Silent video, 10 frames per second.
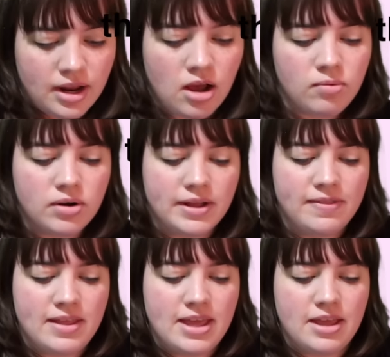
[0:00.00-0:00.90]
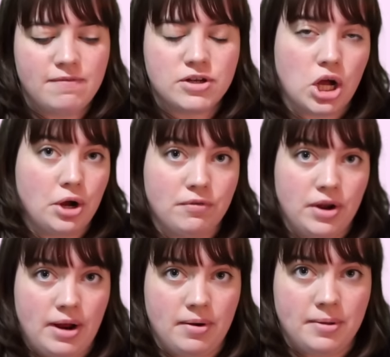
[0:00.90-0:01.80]
Now we're in the photographer
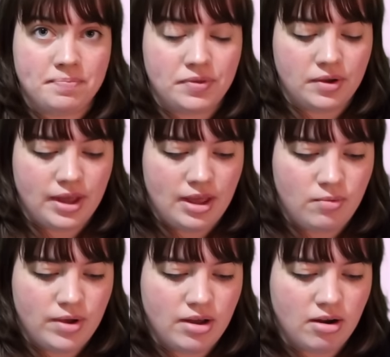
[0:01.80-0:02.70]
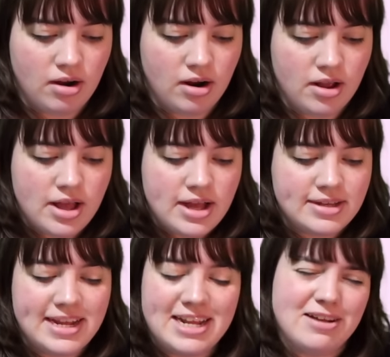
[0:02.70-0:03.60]
era. Okay, we are
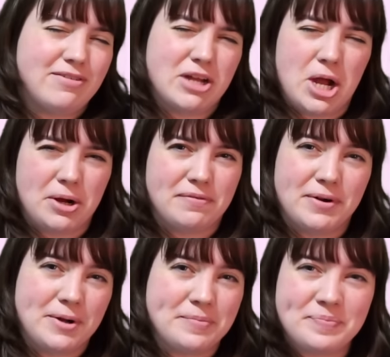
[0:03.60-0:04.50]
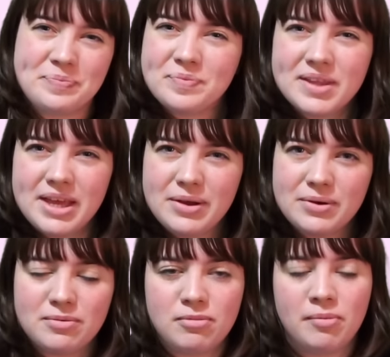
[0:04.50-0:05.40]
dating a photographer.
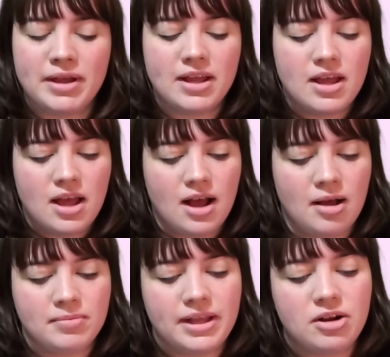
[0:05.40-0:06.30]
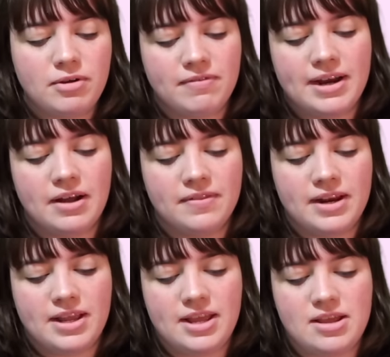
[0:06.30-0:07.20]
Cute moment. Later we find out that
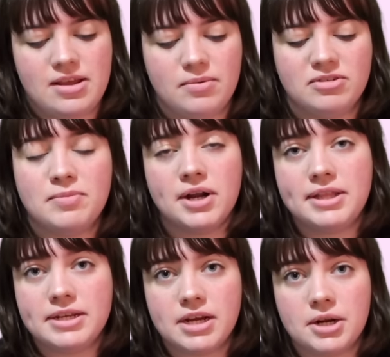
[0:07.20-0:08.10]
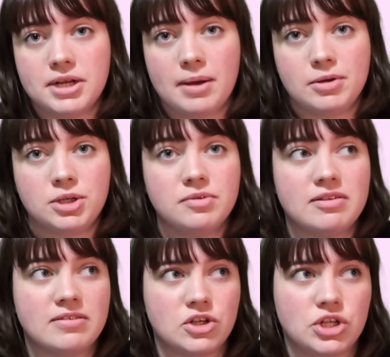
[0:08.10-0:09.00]
he was married the entire time and she was
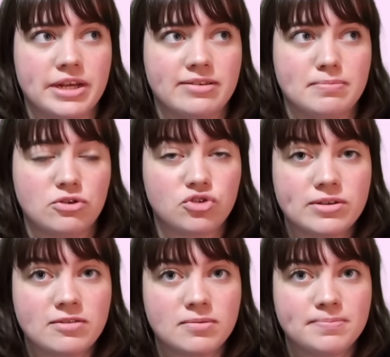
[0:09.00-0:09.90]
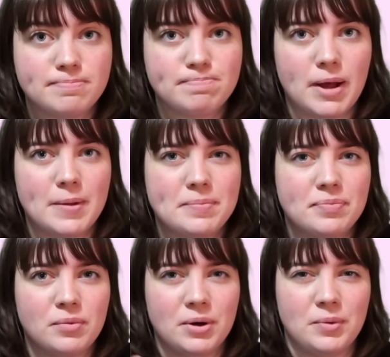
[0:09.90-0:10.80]
essentially his mistress, but
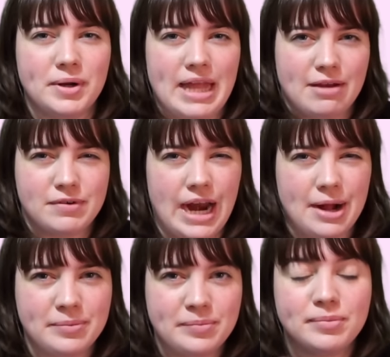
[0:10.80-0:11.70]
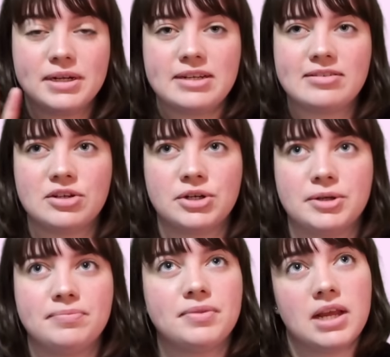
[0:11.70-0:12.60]
we're ignoring that for now. Britney's in
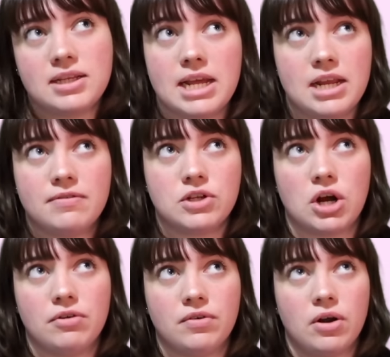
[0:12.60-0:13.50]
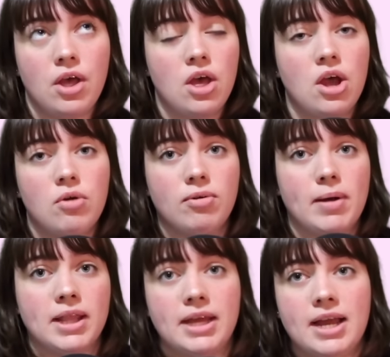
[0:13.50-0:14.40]
her, dating a photographer,
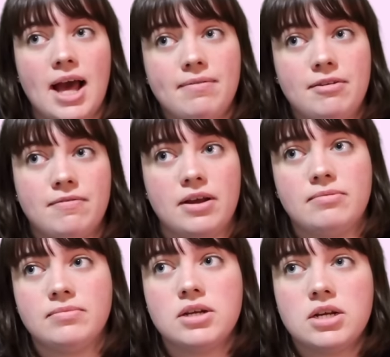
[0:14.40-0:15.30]
rebelling, having fun,